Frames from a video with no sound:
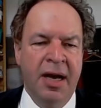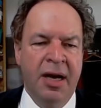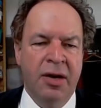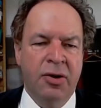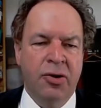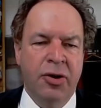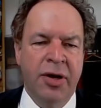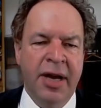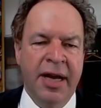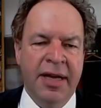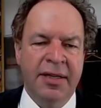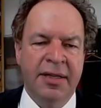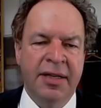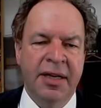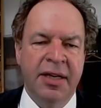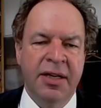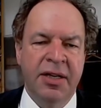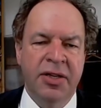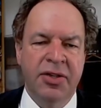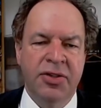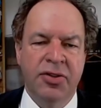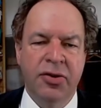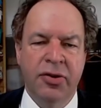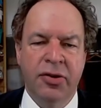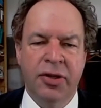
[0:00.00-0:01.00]
connecting
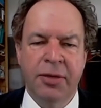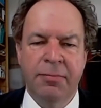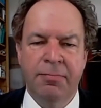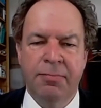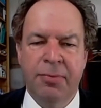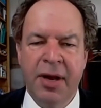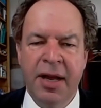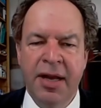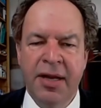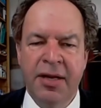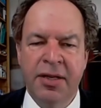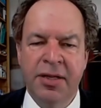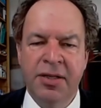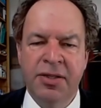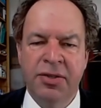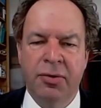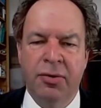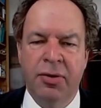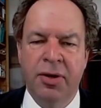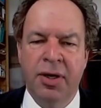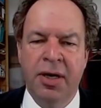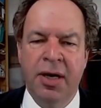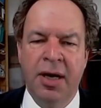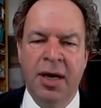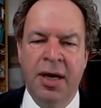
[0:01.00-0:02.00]
circuit breakers
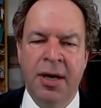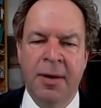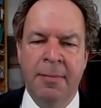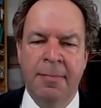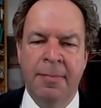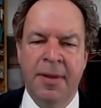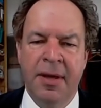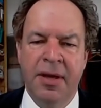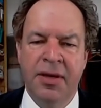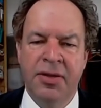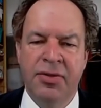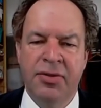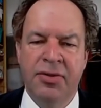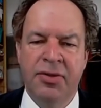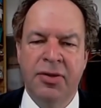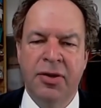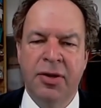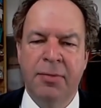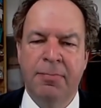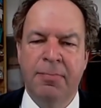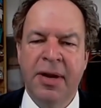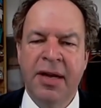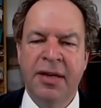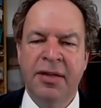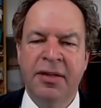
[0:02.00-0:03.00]
or circuit
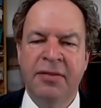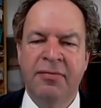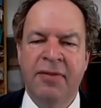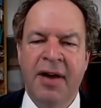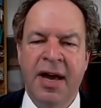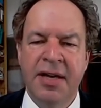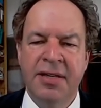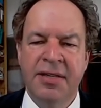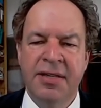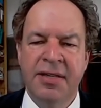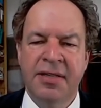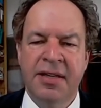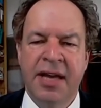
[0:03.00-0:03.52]
breaker devices.